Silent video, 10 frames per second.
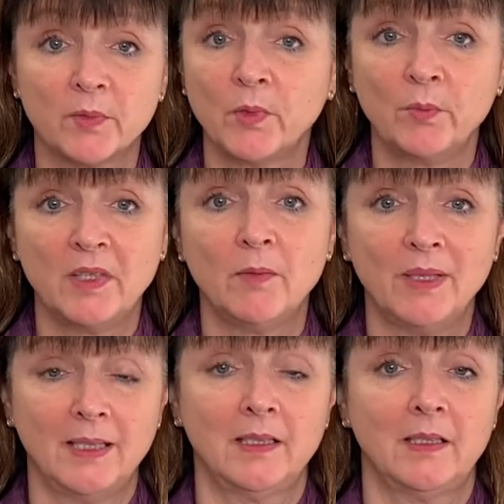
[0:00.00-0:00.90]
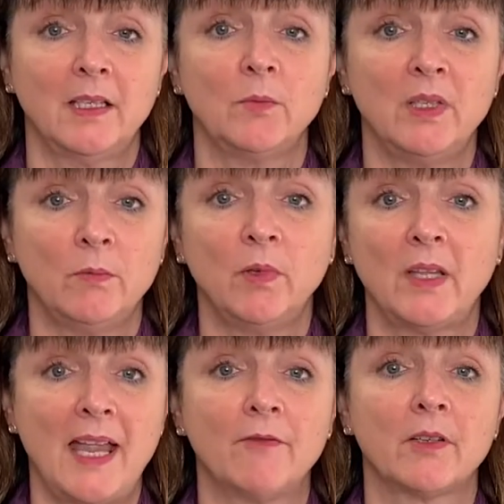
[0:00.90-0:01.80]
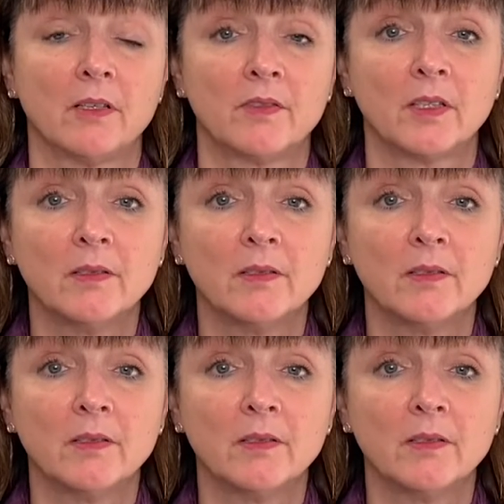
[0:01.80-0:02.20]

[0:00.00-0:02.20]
It will be the biggest thing we will ever have